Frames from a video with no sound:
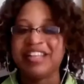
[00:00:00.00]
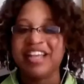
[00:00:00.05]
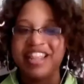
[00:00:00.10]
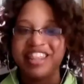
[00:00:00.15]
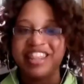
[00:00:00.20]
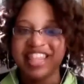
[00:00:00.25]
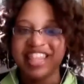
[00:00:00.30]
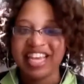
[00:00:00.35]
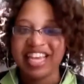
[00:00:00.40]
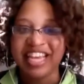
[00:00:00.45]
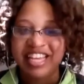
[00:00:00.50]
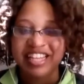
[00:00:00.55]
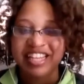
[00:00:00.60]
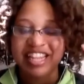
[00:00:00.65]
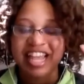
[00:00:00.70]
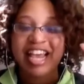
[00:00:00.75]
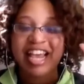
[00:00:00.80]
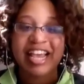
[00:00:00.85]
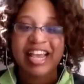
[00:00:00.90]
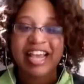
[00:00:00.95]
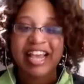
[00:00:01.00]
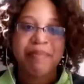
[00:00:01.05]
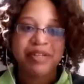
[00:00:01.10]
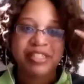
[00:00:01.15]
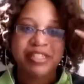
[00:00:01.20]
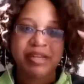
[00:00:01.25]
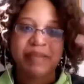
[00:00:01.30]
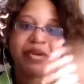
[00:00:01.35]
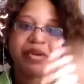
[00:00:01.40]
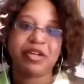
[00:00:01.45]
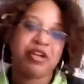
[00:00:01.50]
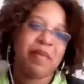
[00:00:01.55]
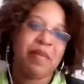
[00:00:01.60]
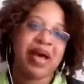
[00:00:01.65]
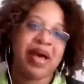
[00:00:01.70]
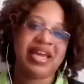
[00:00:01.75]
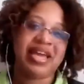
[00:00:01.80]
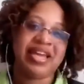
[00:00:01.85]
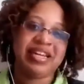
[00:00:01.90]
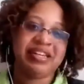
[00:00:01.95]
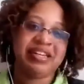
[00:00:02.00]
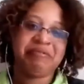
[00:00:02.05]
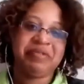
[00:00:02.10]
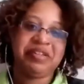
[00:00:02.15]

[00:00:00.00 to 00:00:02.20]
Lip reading: a thinking that game puts some on your mind.